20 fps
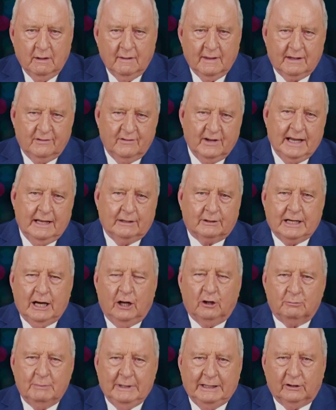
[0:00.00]
They're giving out
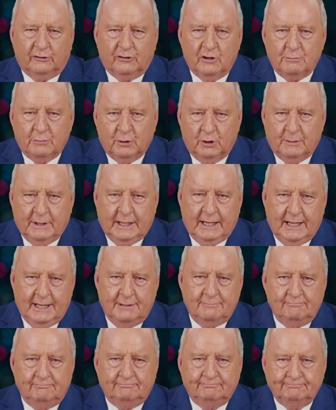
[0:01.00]
gold medals in
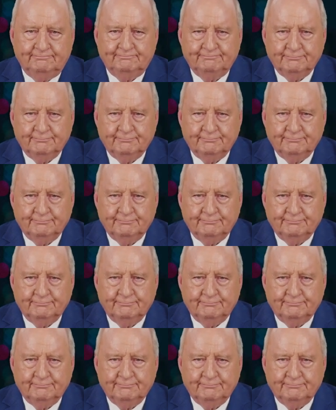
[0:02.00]
Birmingham.